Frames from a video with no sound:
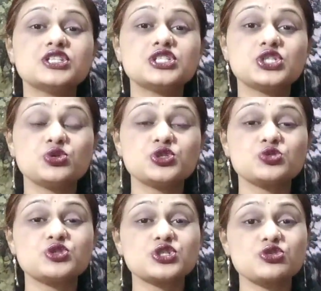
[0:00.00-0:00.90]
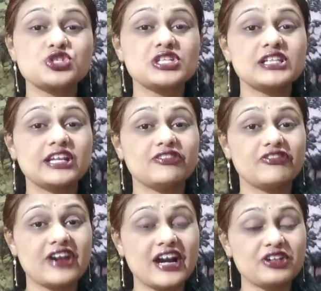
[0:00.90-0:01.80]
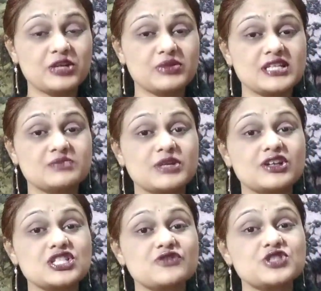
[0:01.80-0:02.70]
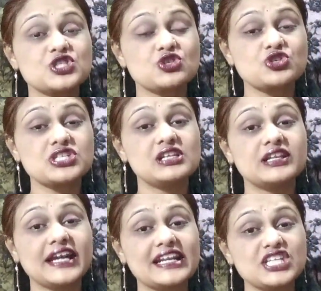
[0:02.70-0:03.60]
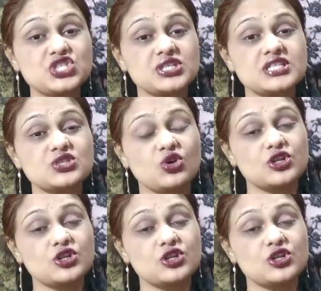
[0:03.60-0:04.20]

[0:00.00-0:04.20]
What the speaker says: due to social environment because of social negligence or